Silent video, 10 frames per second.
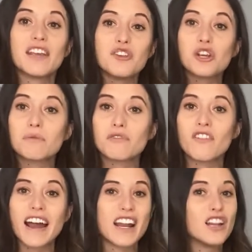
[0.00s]
if you can
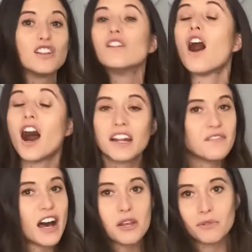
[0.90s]
provide a lot of
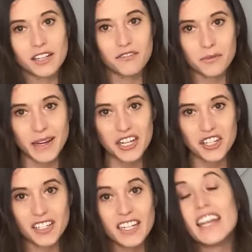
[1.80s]
valuable
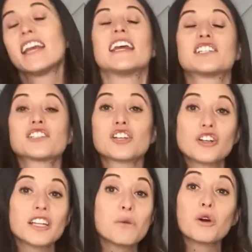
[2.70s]
information. It's
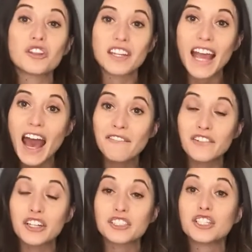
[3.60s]
certainly worth the
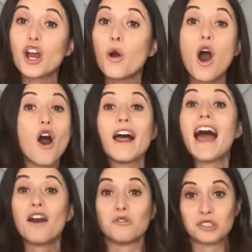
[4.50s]
effort to go all
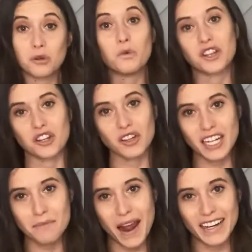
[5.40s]
out with your
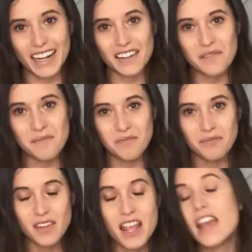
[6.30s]
lead magnet.
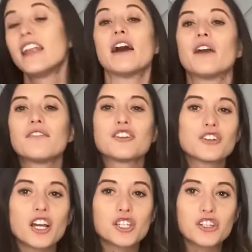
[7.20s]
Now, if you're
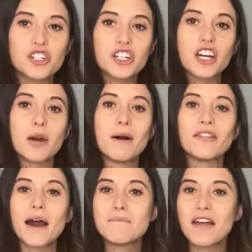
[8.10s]
not sure about
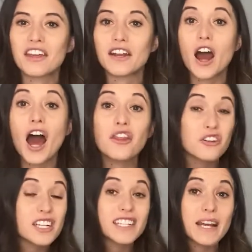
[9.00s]
that method, other
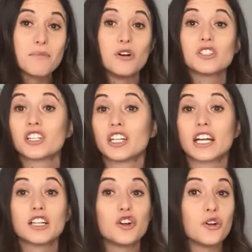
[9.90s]
examples could
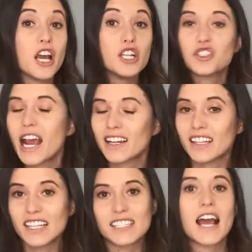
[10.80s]
include
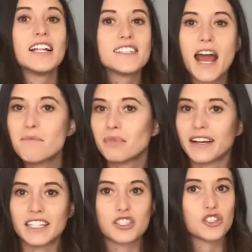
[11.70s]
checklists,
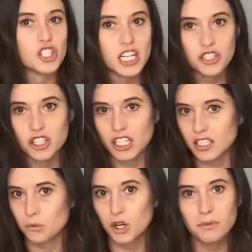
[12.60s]
templates, cheat
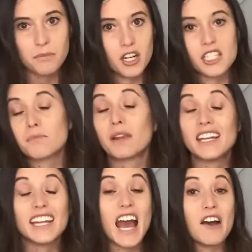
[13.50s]
sheets, workbooks,
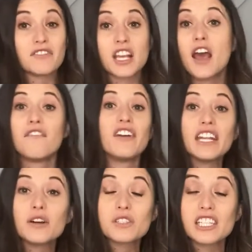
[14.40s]
PDFs,
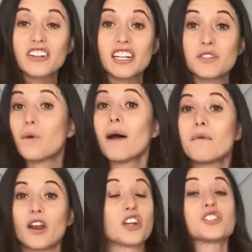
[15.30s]
video series,
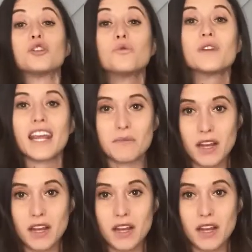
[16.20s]
webinars, you name